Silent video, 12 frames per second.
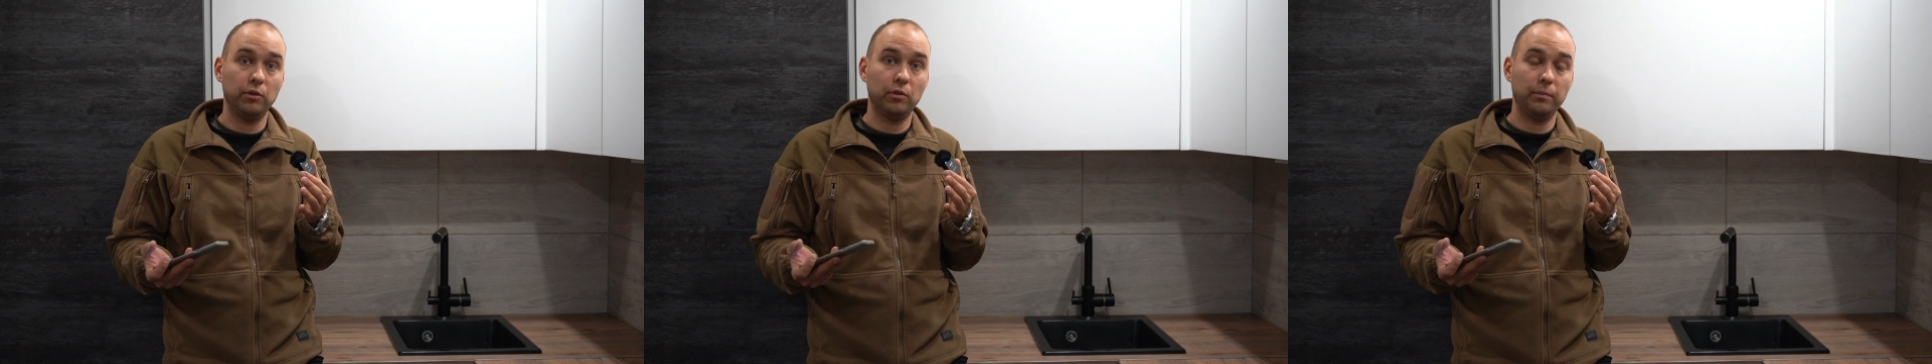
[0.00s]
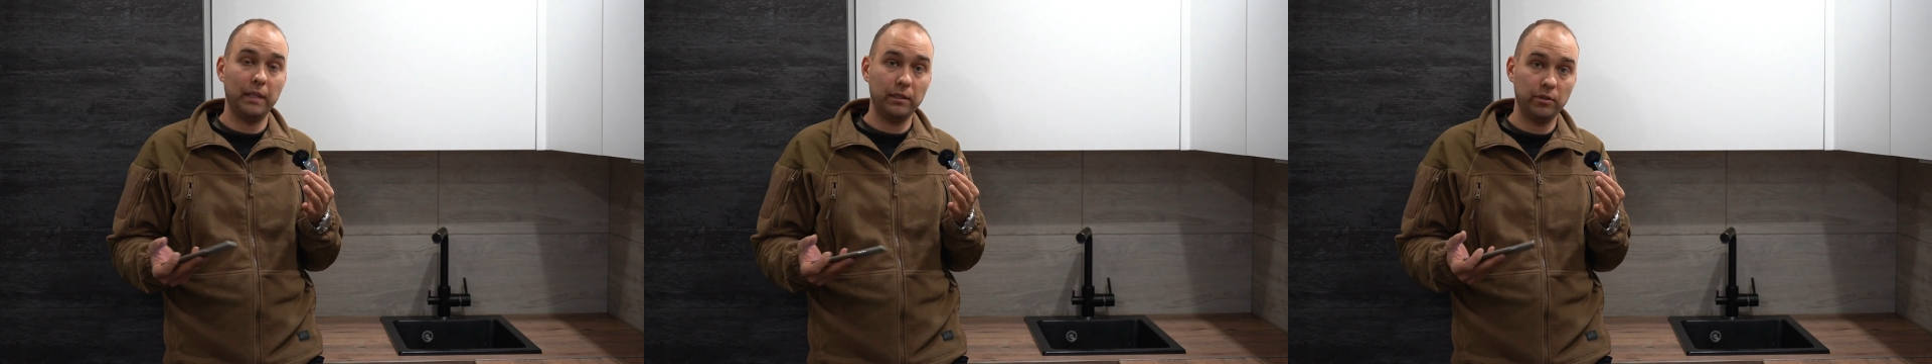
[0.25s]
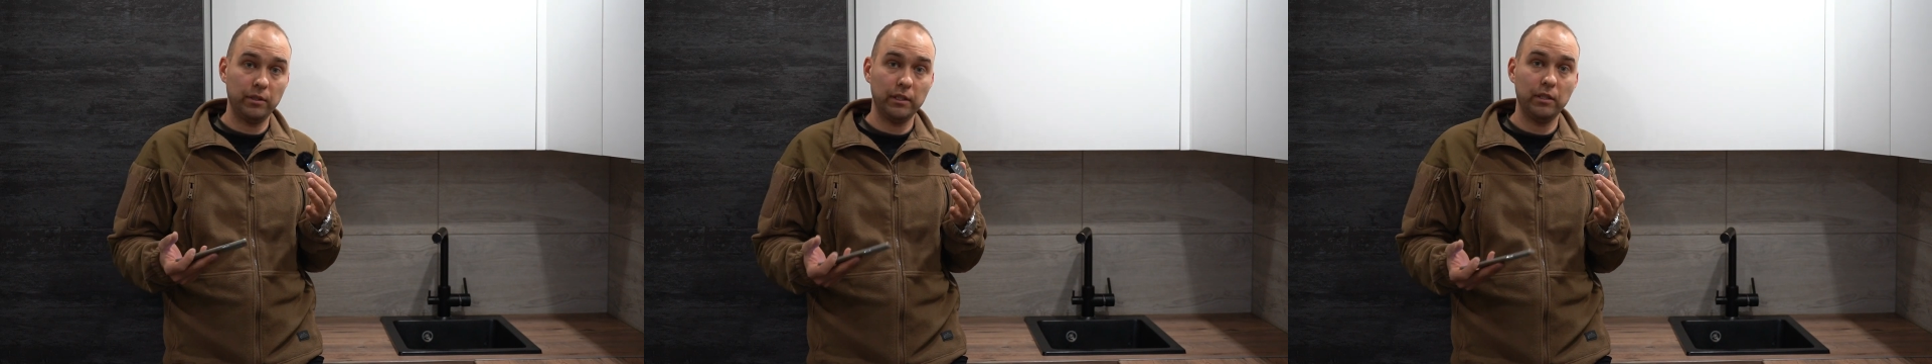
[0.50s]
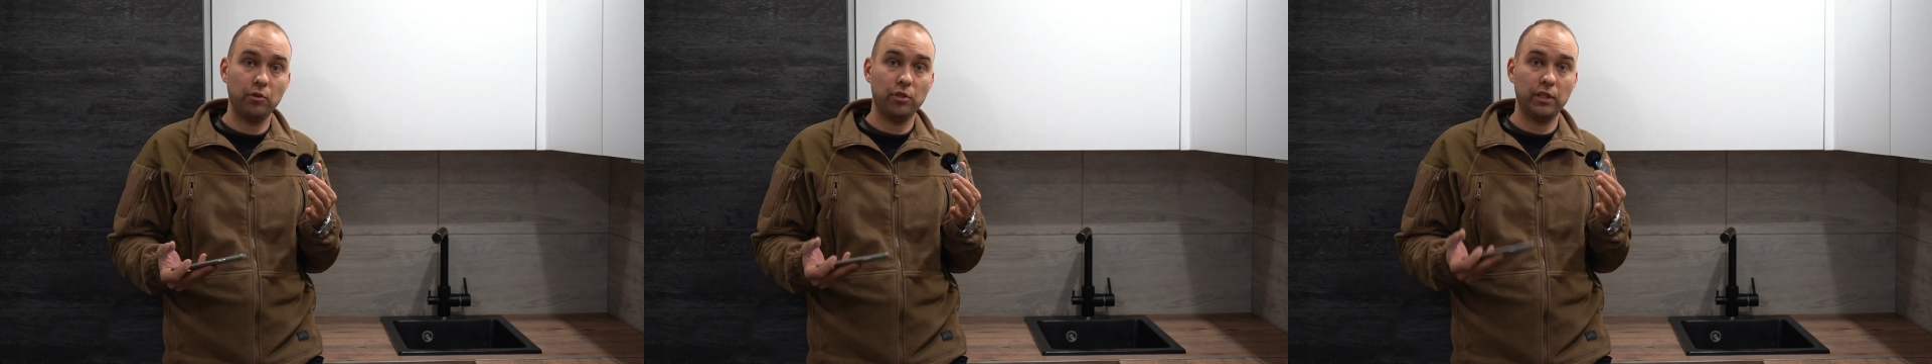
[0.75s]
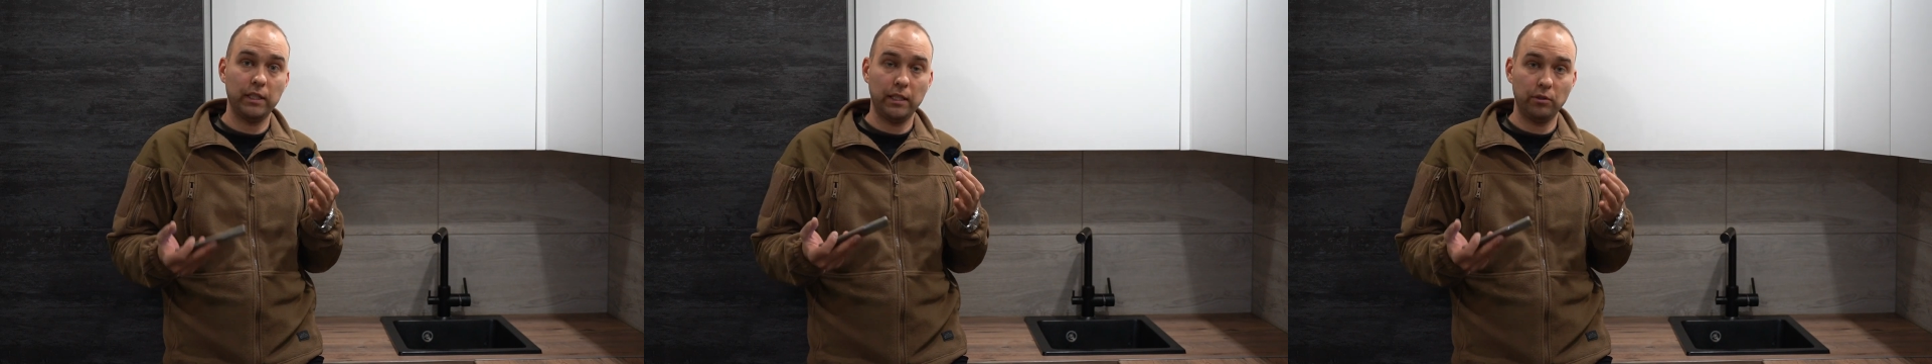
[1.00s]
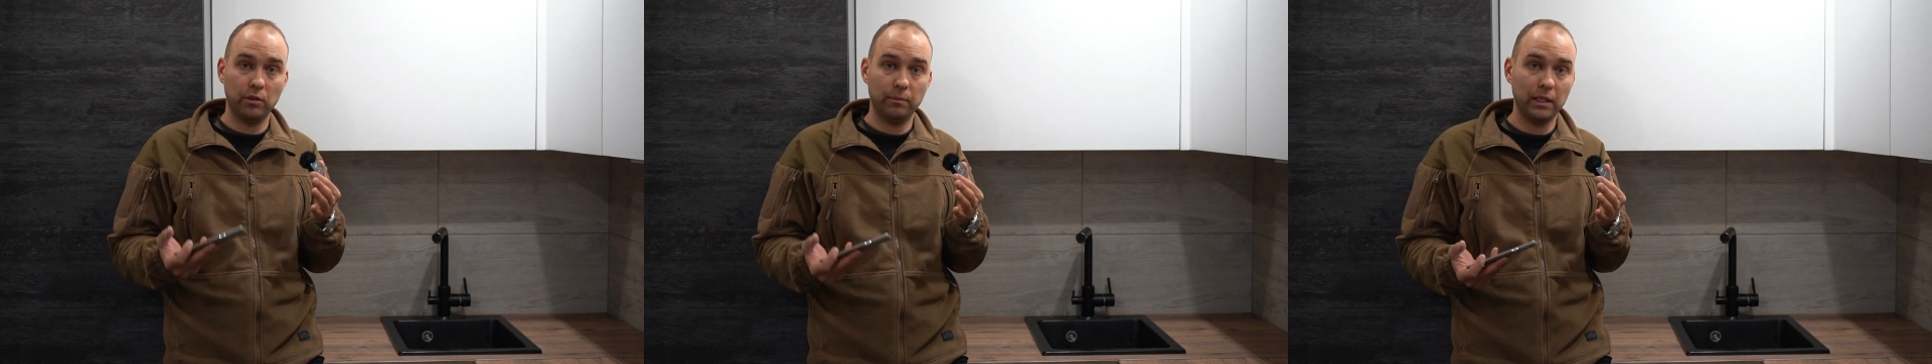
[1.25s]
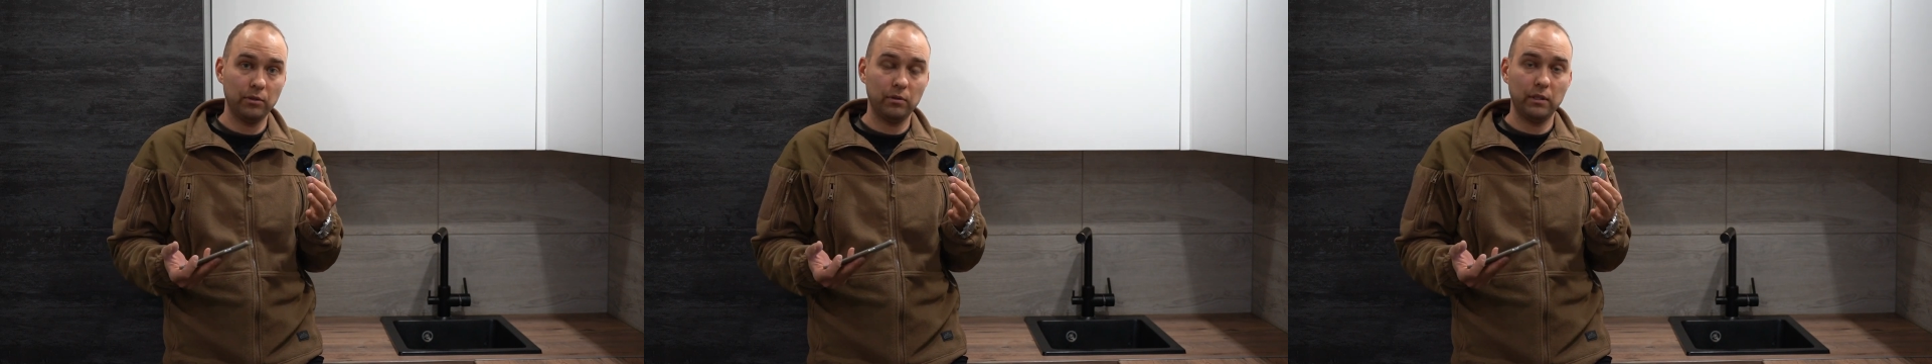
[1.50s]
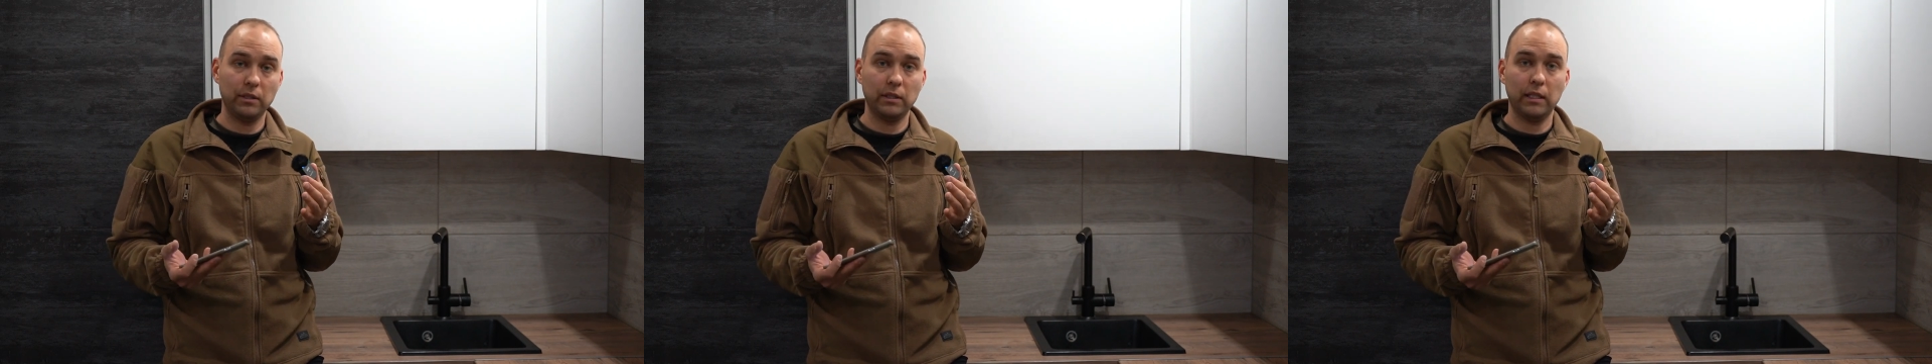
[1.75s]
You are meant to negotiate, you are meant
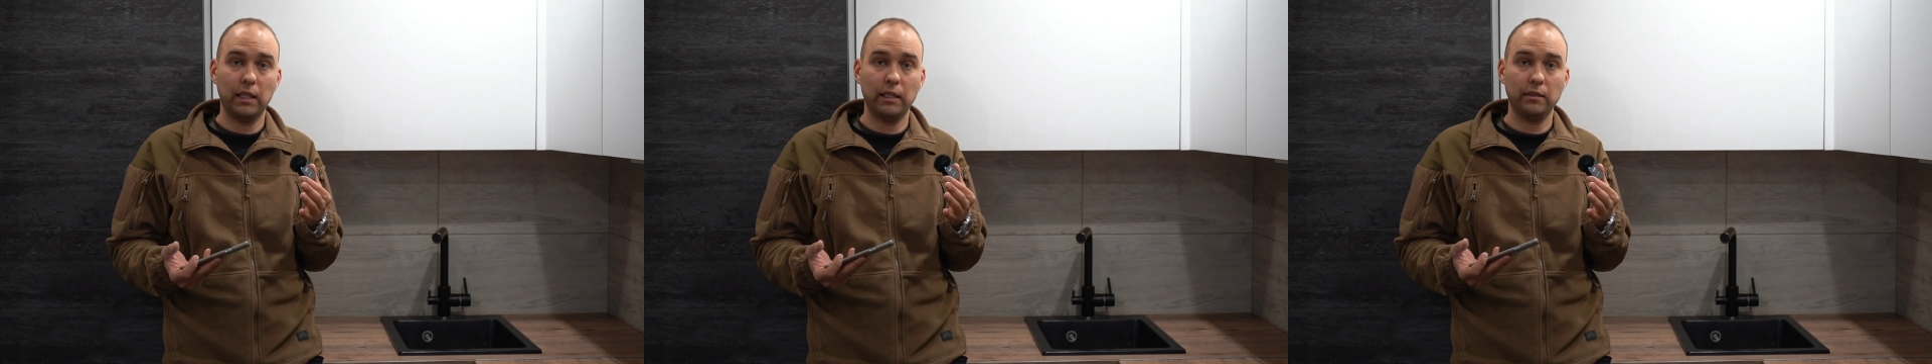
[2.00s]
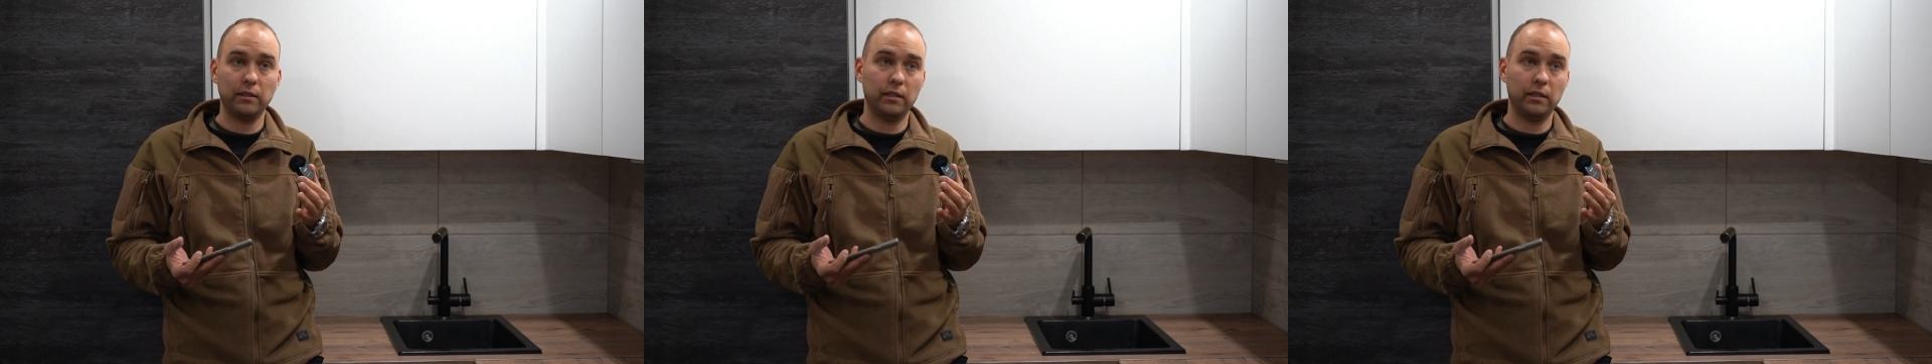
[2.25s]
to discuss,